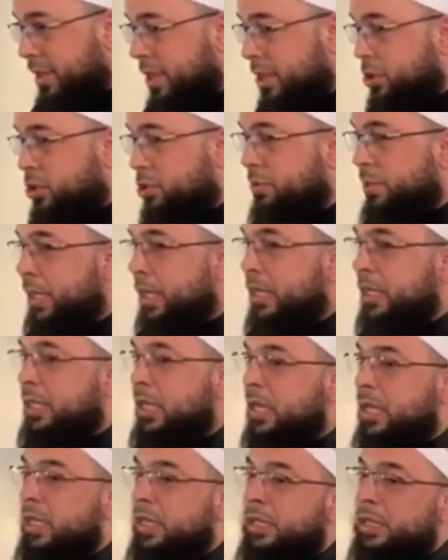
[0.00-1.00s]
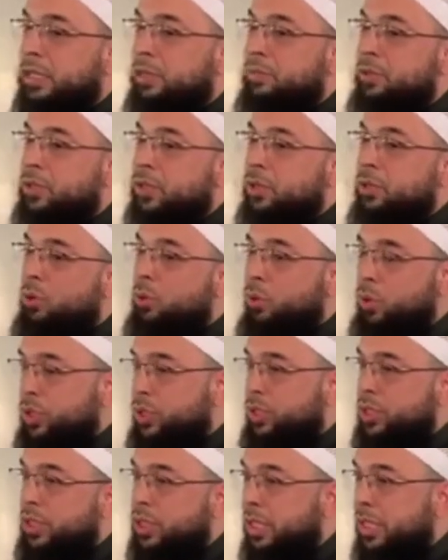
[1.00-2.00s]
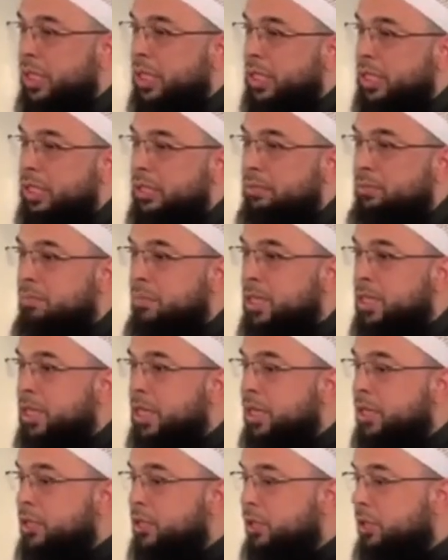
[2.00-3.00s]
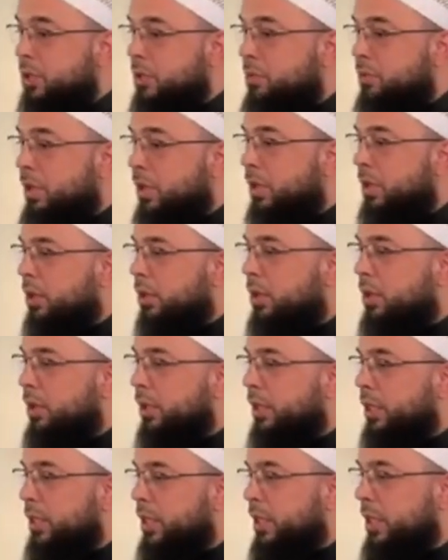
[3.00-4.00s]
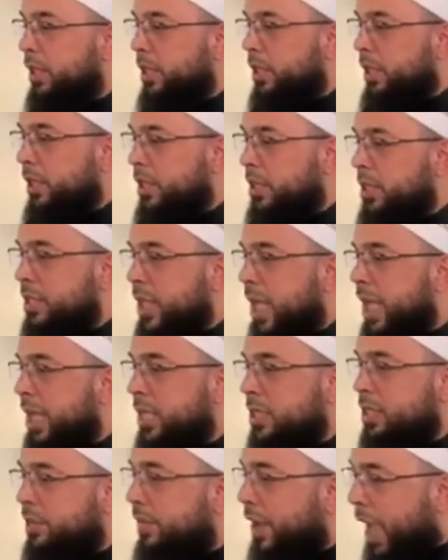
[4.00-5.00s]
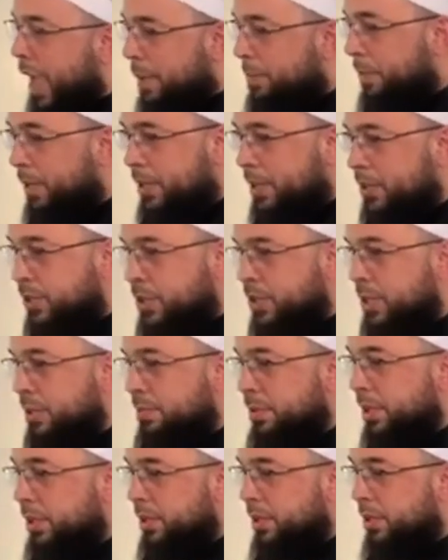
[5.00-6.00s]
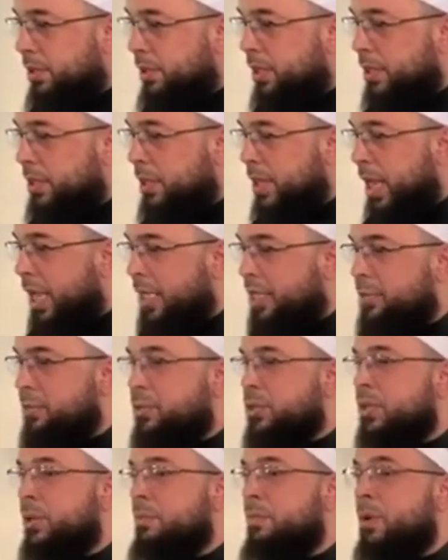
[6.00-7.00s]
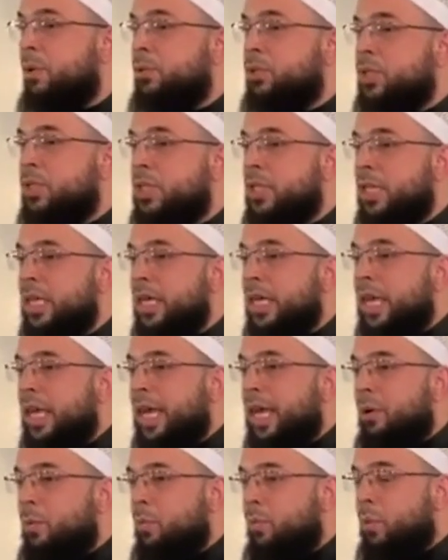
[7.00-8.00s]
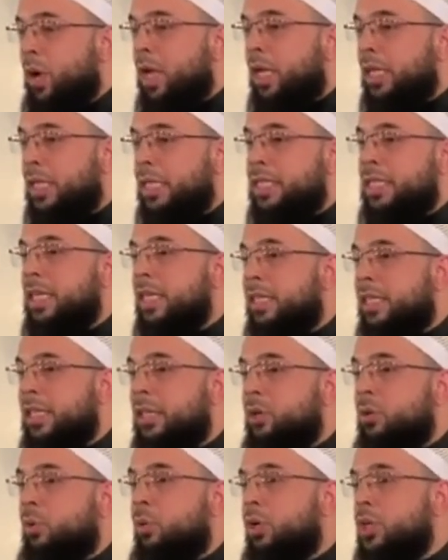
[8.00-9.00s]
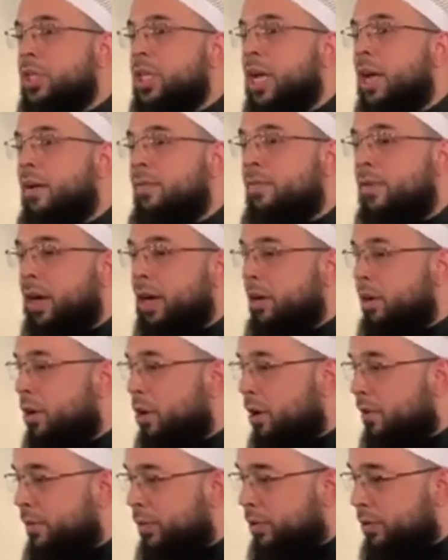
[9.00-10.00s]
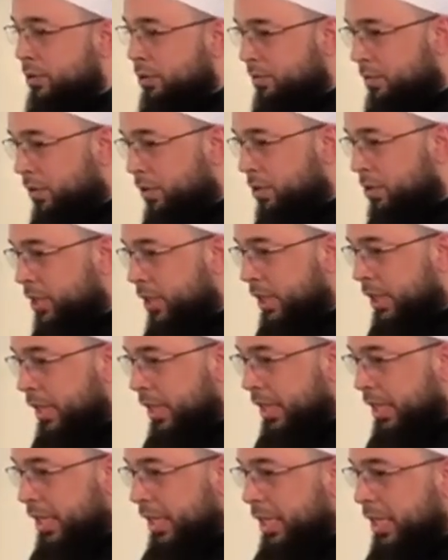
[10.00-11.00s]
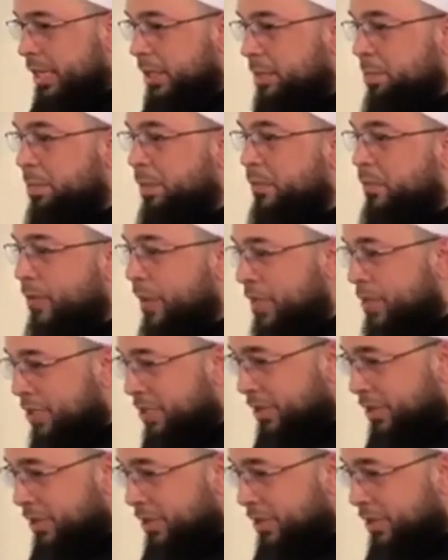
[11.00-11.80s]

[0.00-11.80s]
SubhanAllah, there was a course uh, many years ago run called the Science of Happiness or something along these lines. It was the most well-attended course ever at Harvard University. And the professor